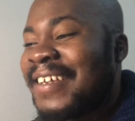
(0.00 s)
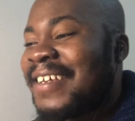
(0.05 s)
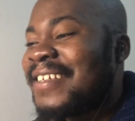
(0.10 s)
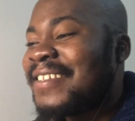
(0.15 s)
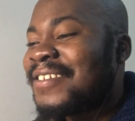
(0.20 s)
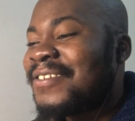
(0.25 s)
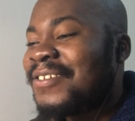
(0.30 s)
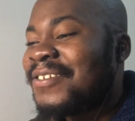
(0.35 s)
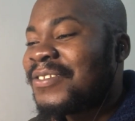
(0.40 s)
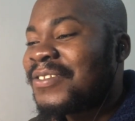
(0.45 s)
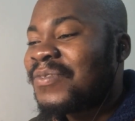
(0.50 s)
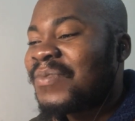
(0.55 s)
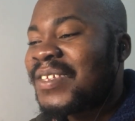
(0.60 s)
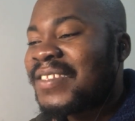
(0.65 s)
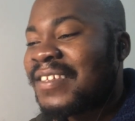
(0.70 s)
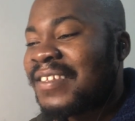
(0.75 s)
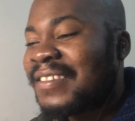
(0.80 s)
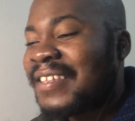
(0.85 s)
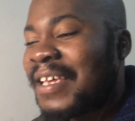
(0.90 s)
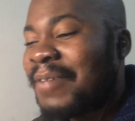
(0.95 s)
So not to waste
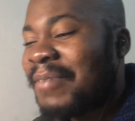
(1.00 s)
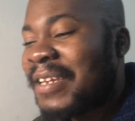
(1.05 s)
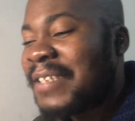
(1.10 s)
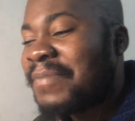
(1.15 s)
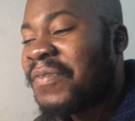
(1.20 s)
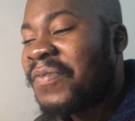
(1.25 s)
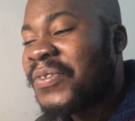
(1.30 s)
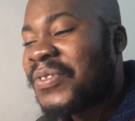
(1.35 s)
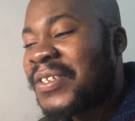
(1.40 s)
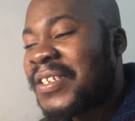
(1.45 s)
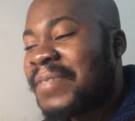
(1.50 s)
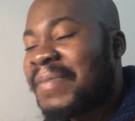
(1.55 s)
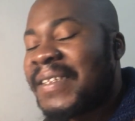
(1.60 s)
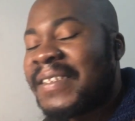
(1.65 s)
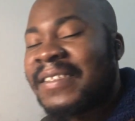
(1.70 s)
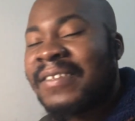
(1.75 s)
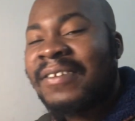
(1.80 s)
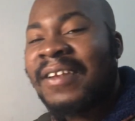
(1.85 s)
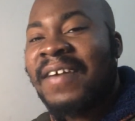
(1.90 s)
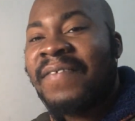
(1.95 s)
the time, let's move into this
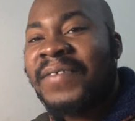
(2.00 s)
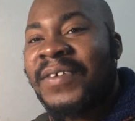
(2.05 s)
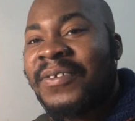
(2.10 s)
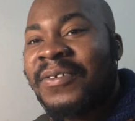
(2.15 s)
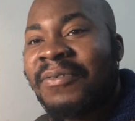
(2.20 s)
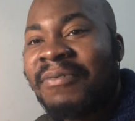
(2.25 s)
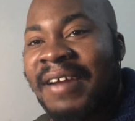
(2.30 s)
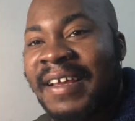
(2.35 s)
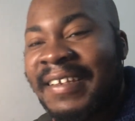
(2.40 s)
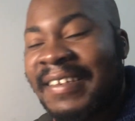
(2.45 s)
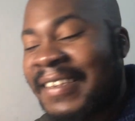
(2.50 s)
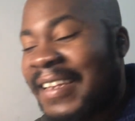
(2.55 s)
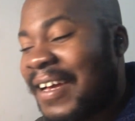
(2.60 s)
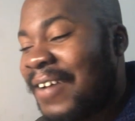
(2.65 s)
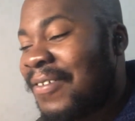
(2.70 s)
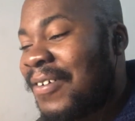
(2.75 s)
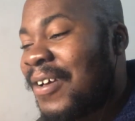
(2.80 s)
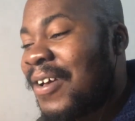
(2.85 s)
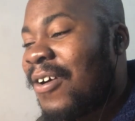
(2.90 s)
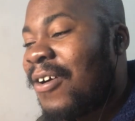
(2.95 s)
particular video right
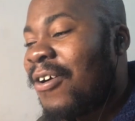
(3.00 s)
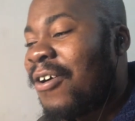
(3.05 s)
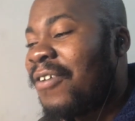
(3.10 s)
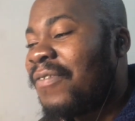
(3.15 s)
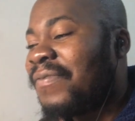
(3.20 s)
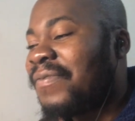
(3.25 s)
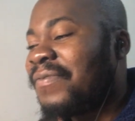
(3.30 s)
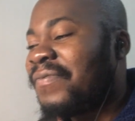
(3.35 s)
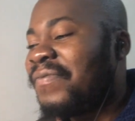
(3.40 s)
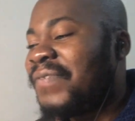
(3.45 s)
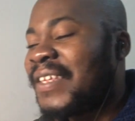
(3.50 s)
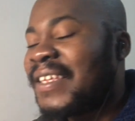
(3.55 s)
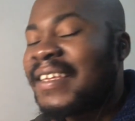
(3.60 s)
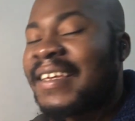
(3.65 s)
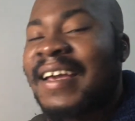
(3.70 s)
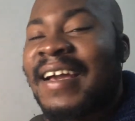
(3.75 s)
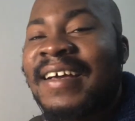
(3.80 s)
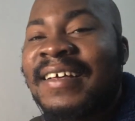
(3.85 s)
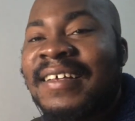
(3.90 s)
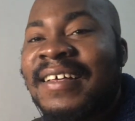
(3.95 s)
now of
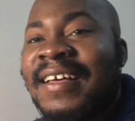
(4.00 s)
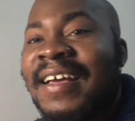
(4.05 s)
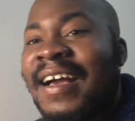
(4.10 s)
VIKA,